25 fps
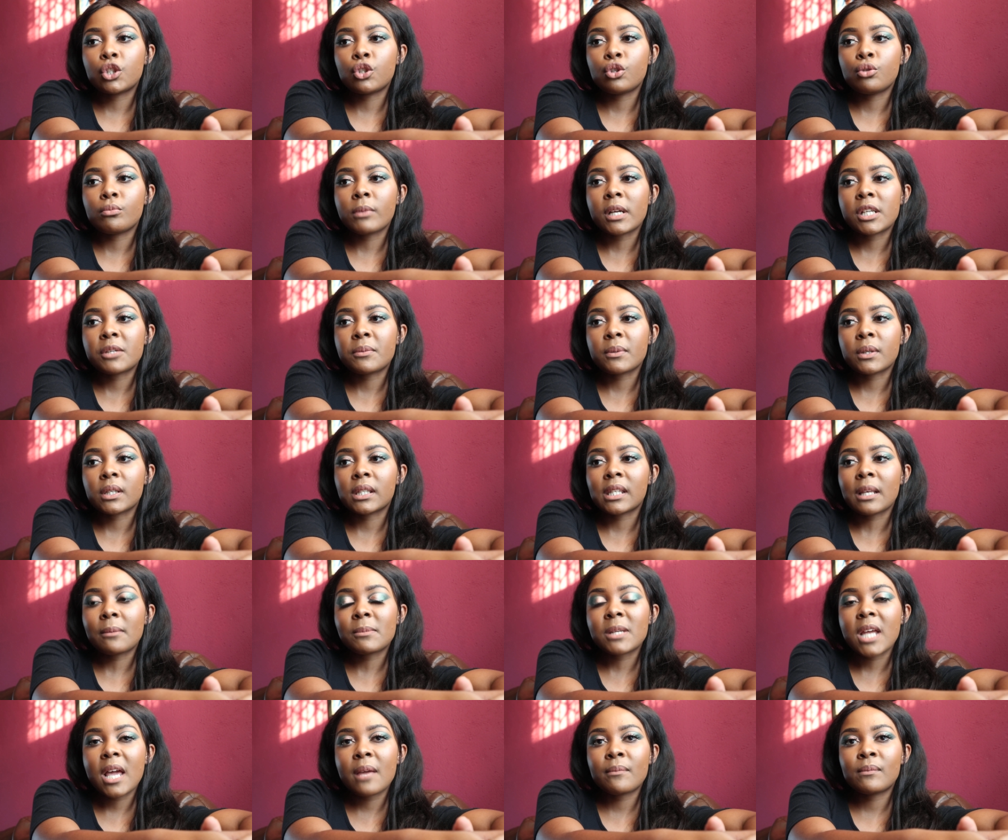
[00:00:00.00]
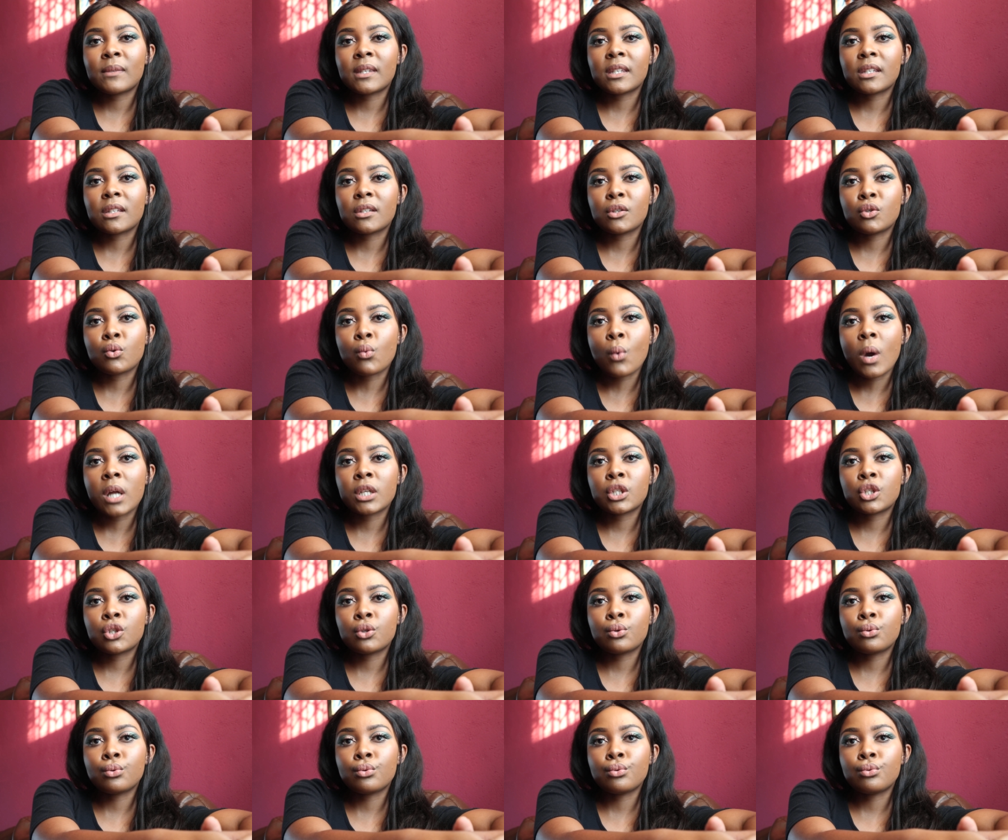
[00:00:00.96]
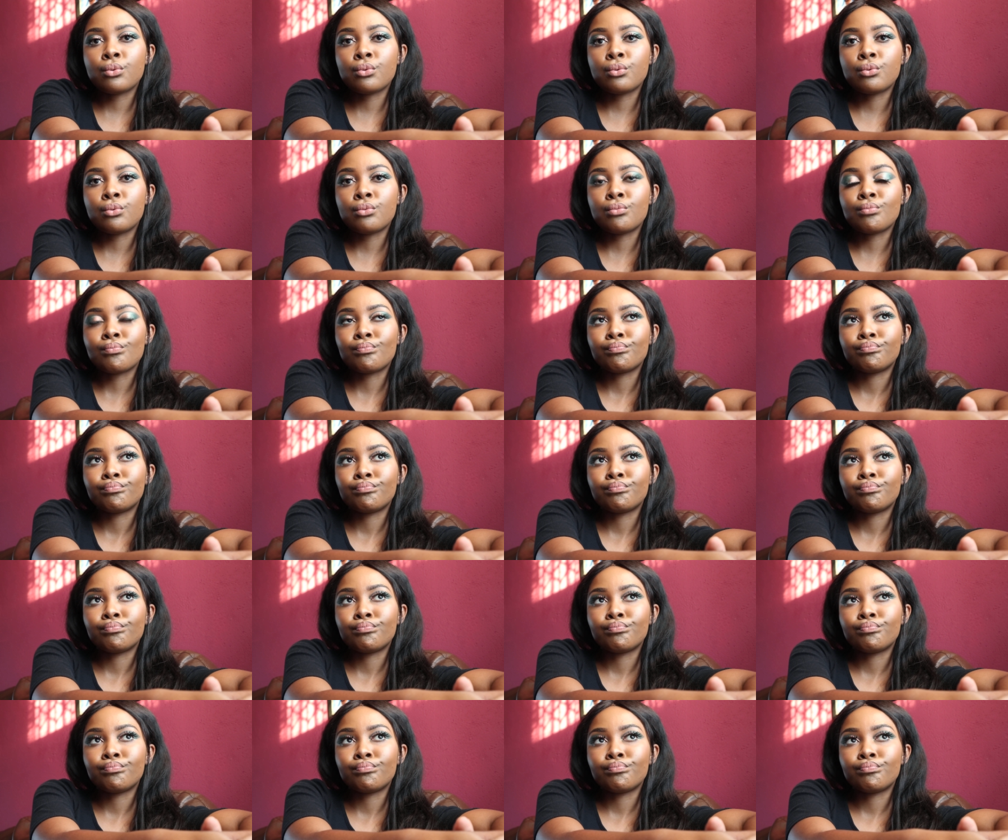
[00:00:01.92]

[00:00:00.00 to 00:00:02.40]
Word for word: too much because sometimes you want to,